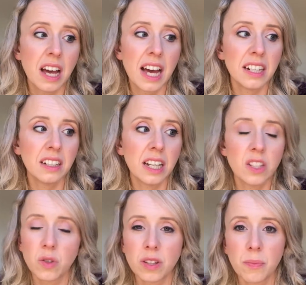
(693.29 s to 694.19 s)
and
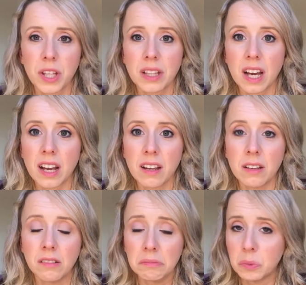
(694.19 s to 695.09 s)
it's not something that
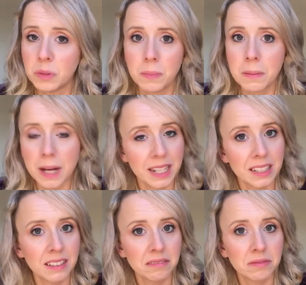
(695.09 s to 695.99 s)
I would be
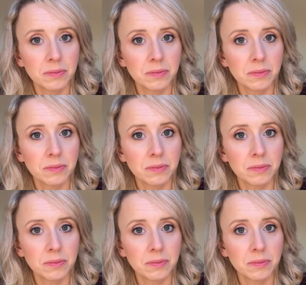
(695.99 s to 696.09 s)
buying